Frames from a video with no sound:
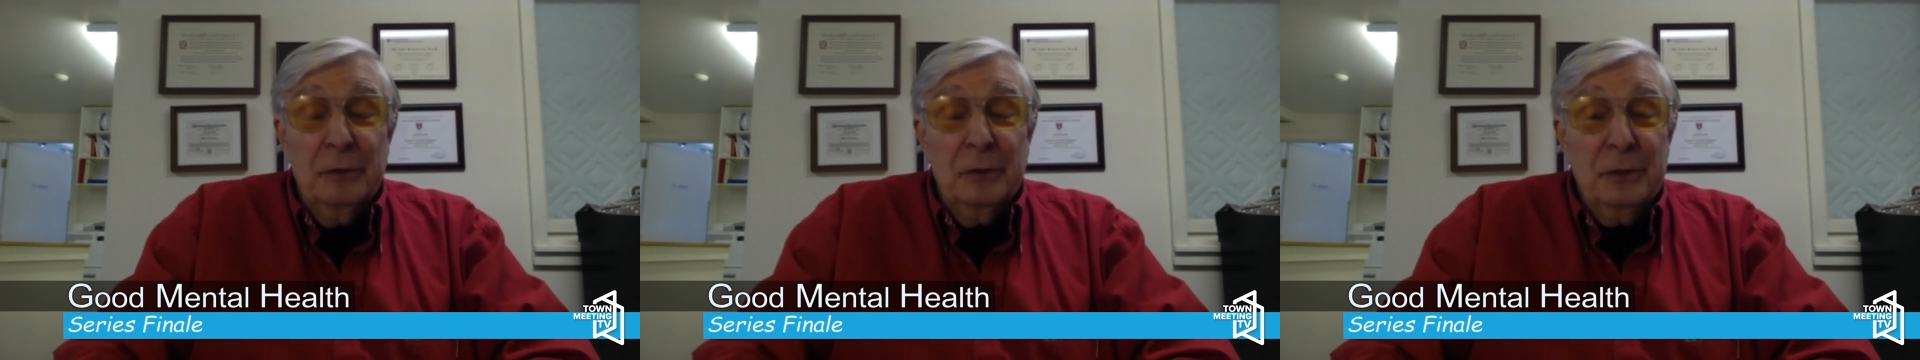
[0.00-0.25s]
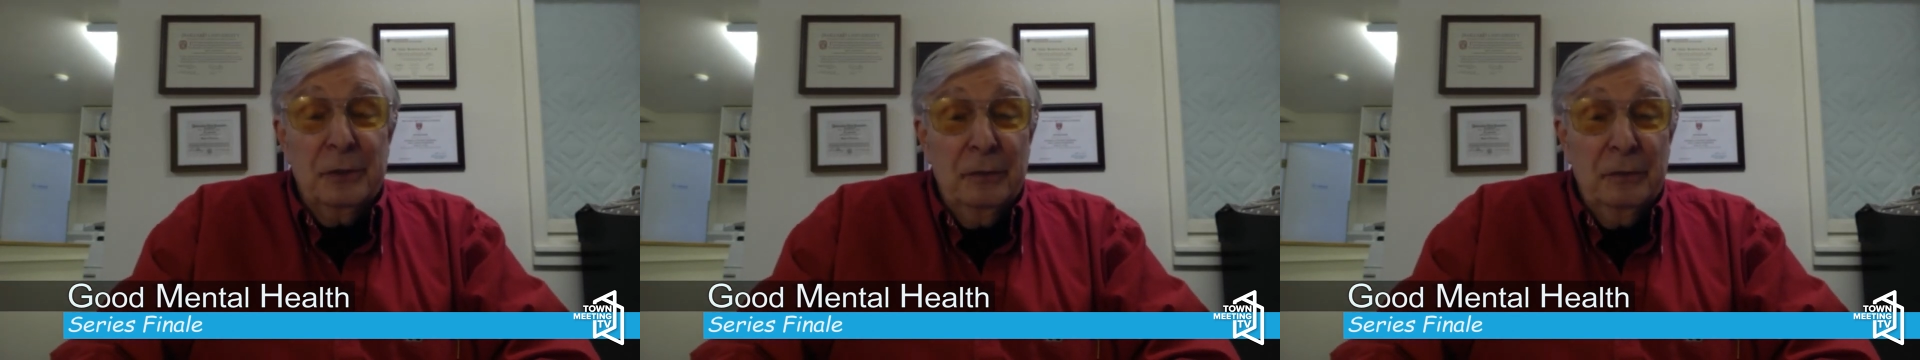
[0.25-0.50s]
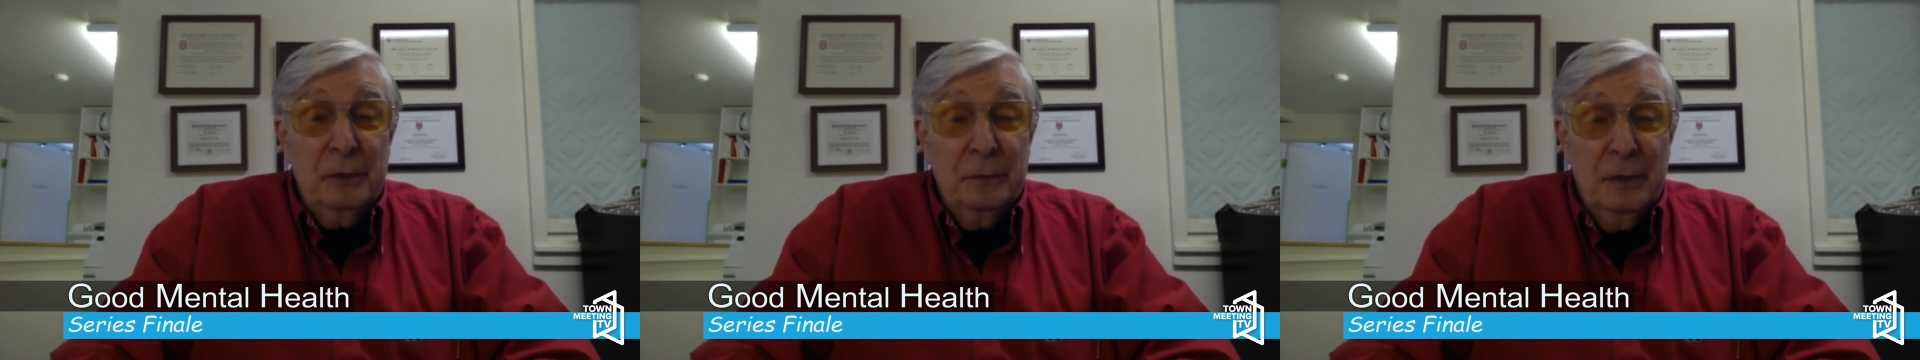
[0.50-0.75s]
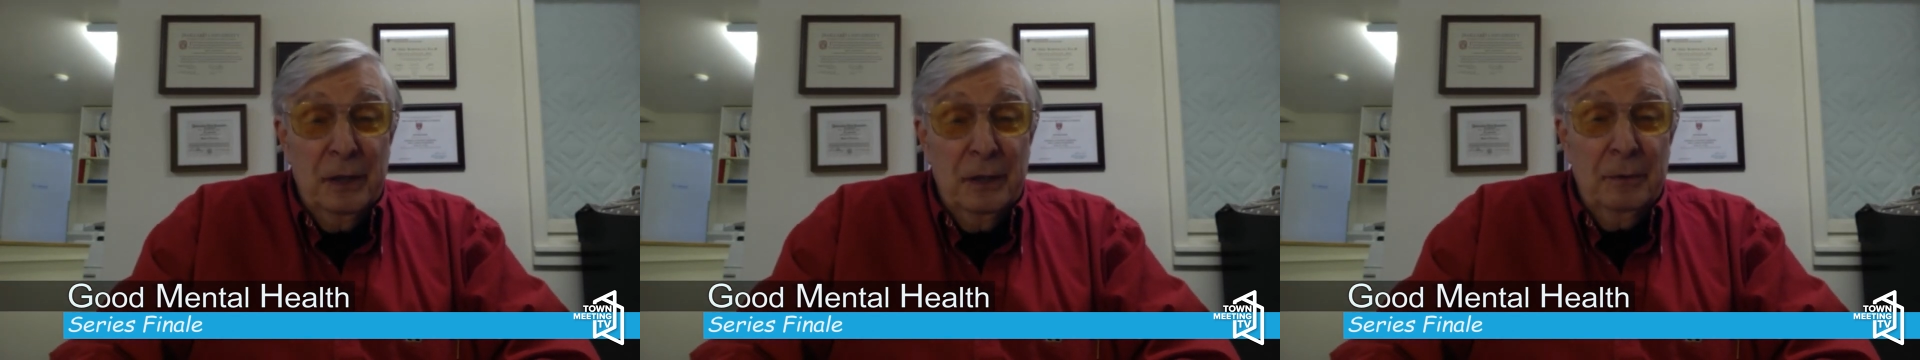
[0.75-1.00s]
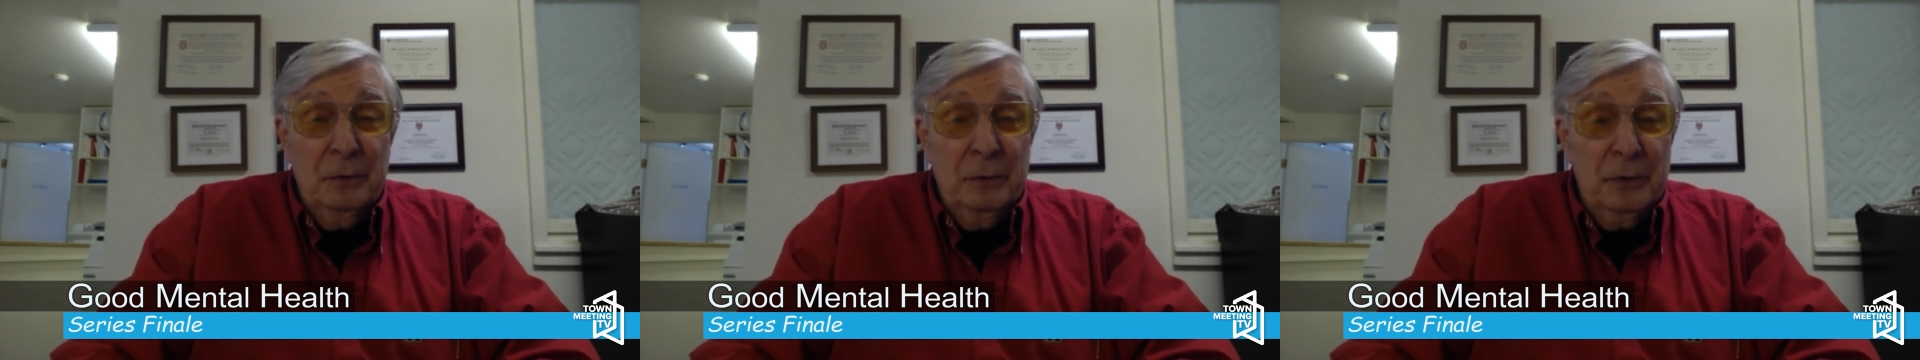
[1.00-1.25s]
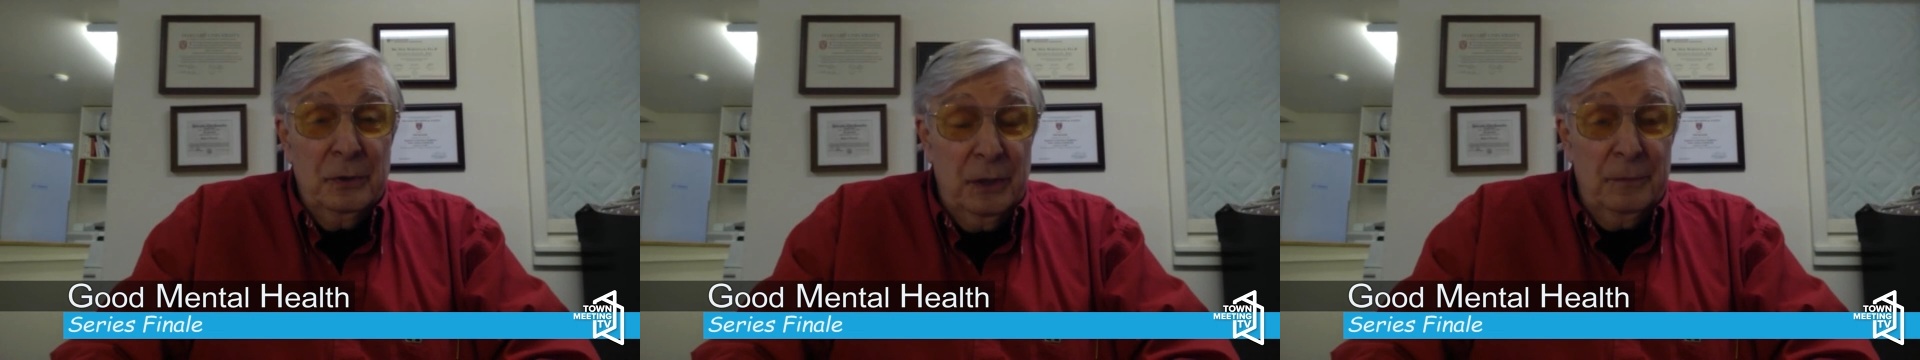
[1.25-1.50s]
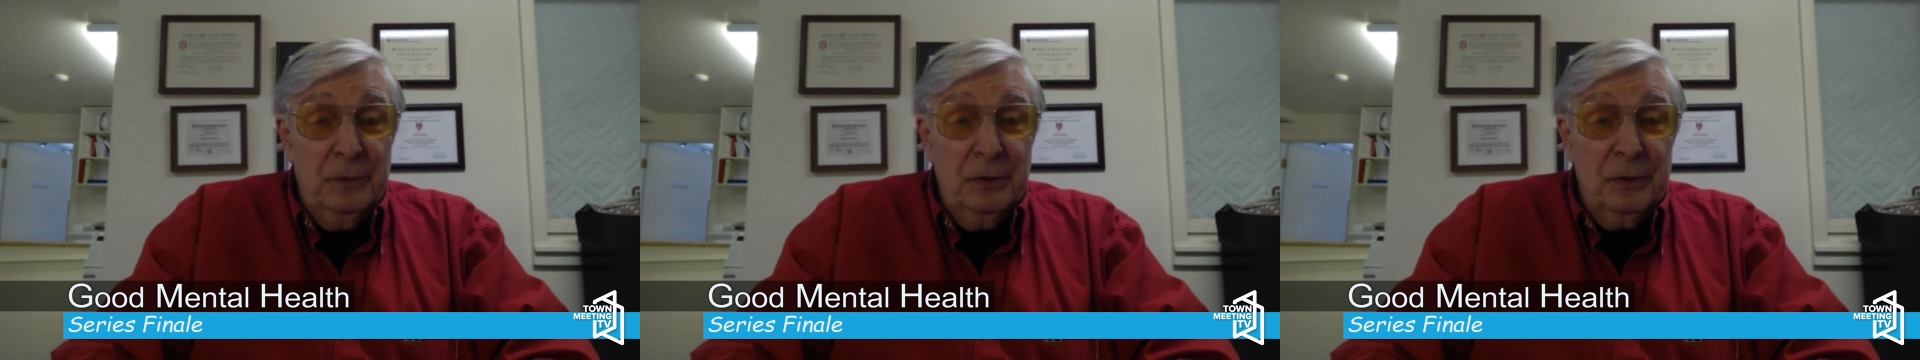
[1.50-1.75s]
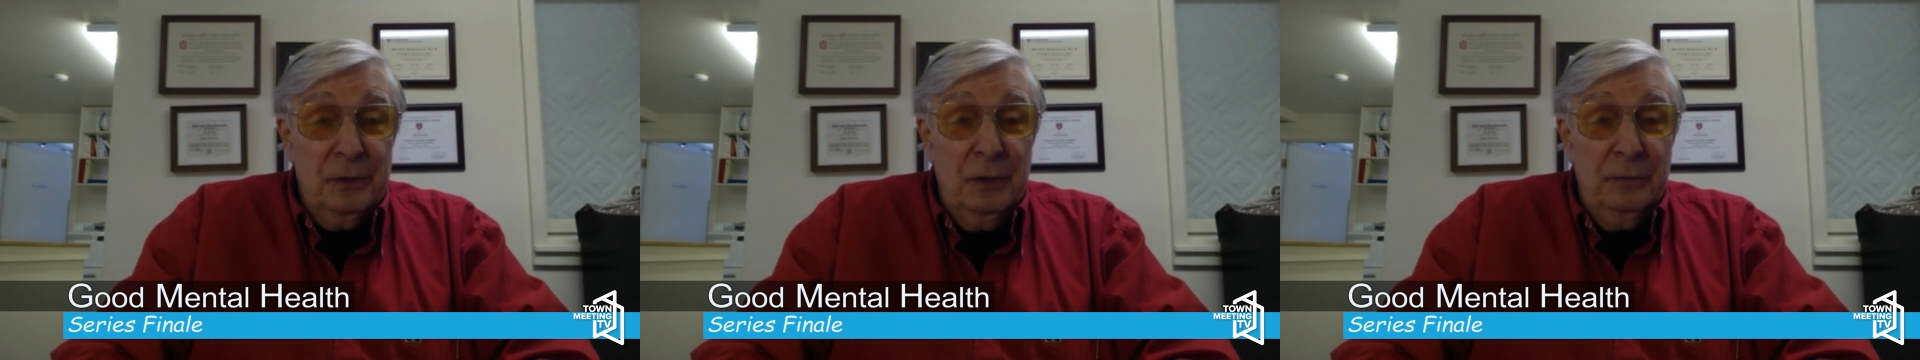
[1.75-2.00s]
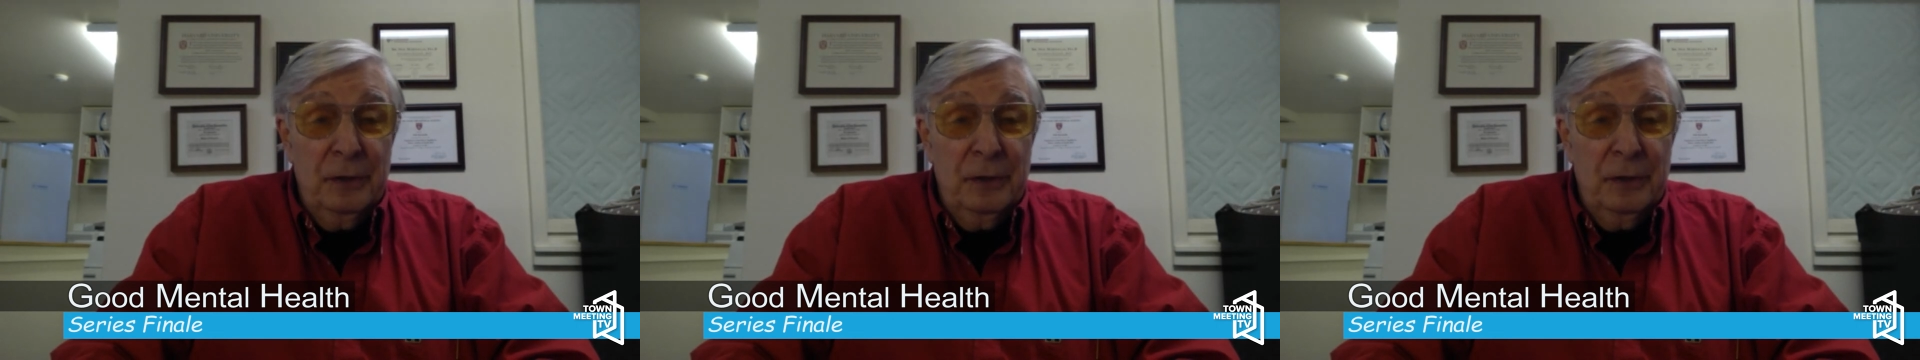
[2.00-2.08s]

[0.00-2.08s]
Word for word: yourself to be able to accept yourself